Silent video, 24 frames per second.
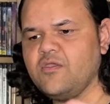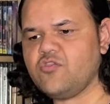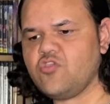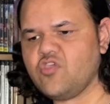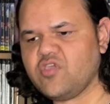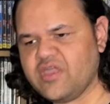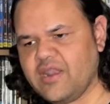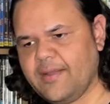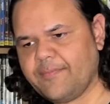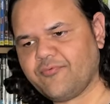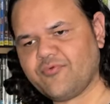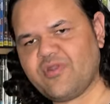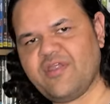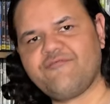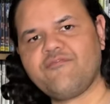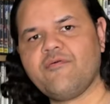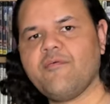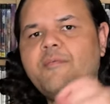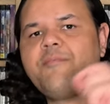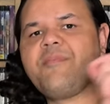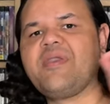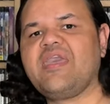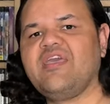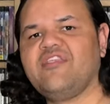You can upgrade
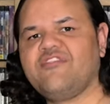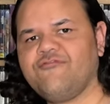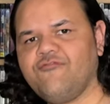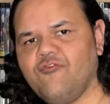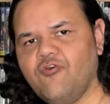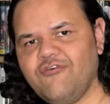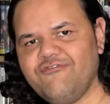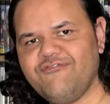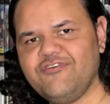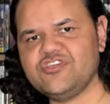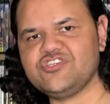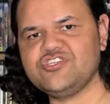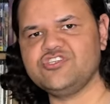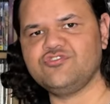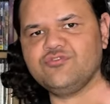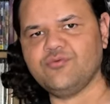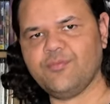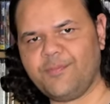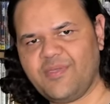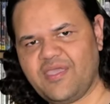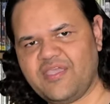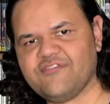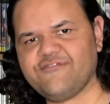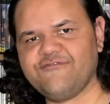from a P S four version
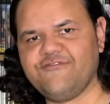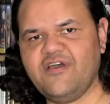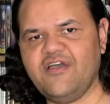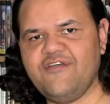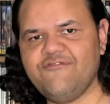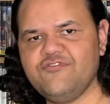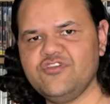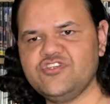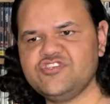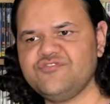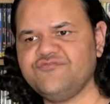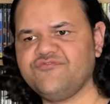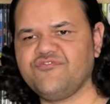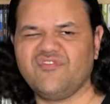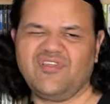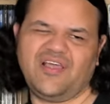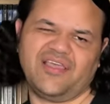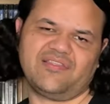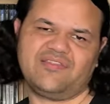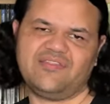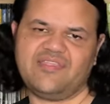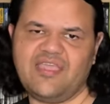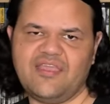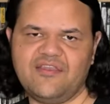to a P S five version for
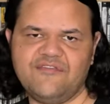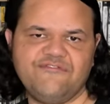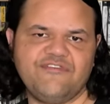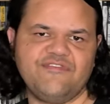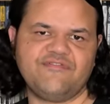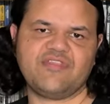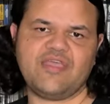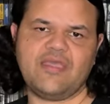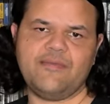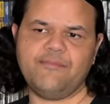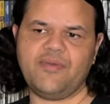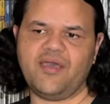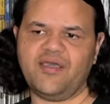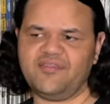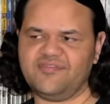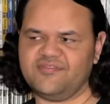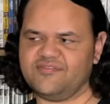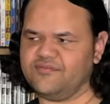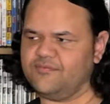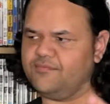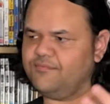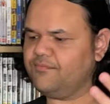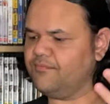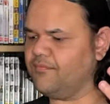like ten, fifteen
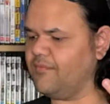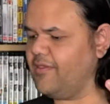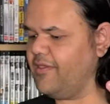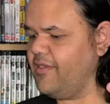bucks.